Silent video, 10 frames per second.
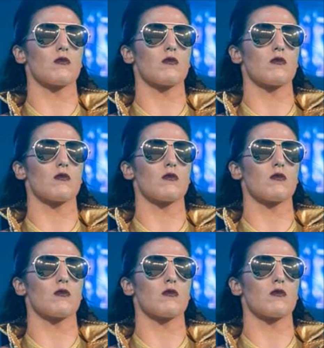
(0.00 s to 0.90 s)

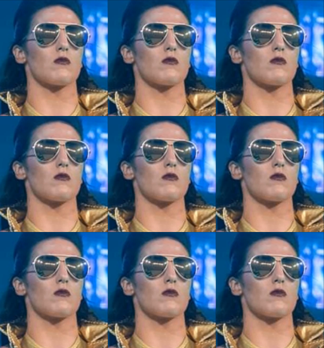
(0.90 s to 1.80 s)

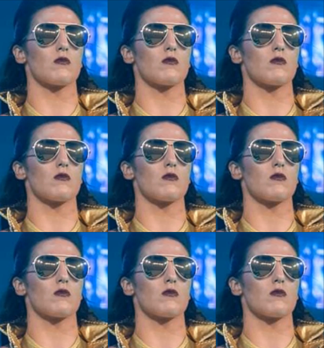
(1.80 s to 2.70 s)

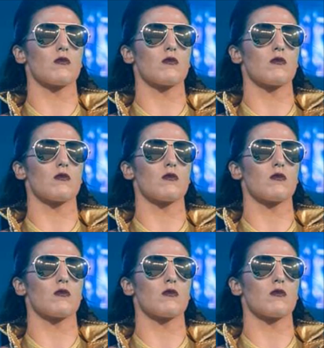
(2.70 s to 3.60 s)

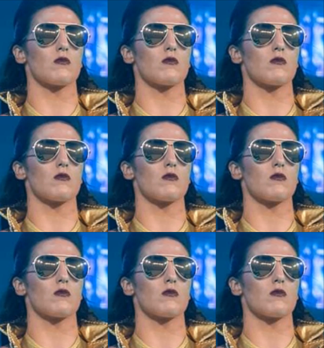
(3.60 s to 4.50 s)

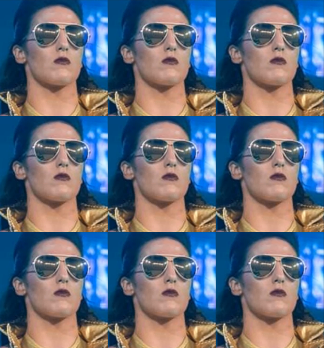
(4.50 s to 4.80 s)
(no lip movement)